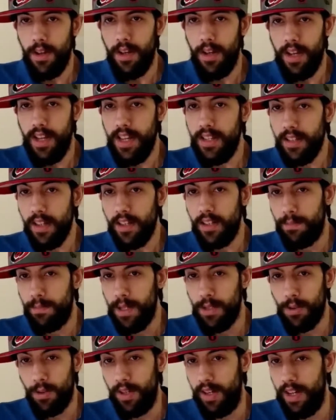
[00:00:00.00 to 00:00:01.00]
He's got a
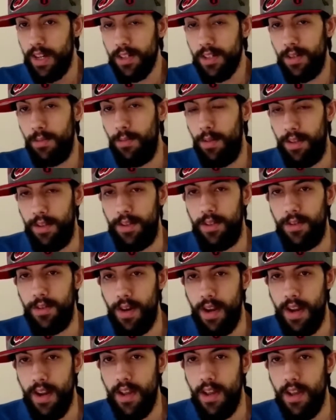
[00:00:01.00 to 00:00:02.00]
special connection with this tree,